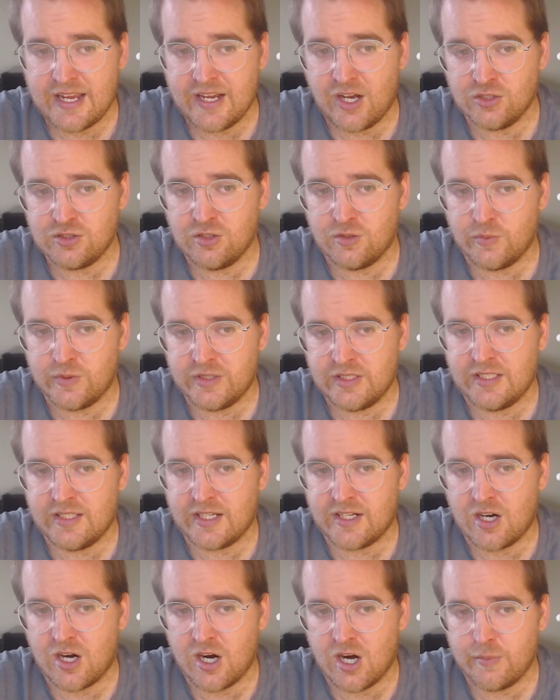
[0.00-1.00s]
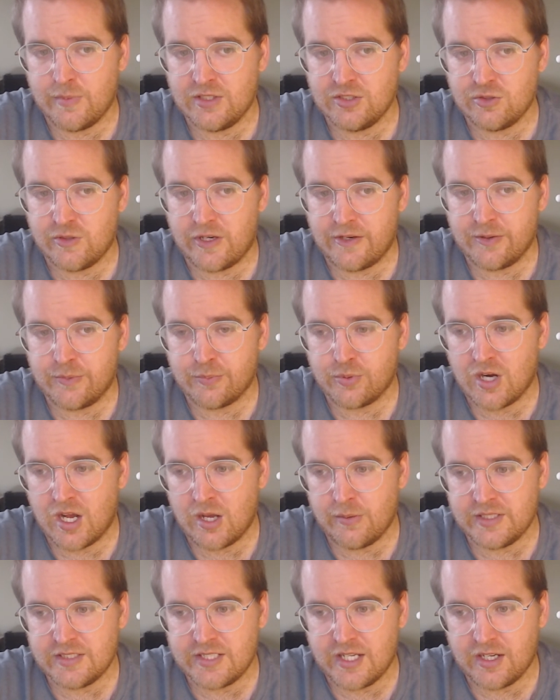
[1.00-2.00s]
also really like Harmon, so I would
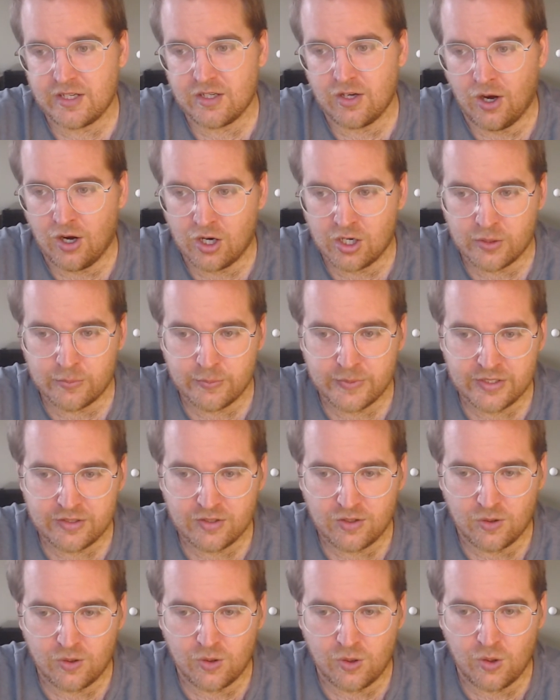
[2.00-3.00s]
probably take Harmon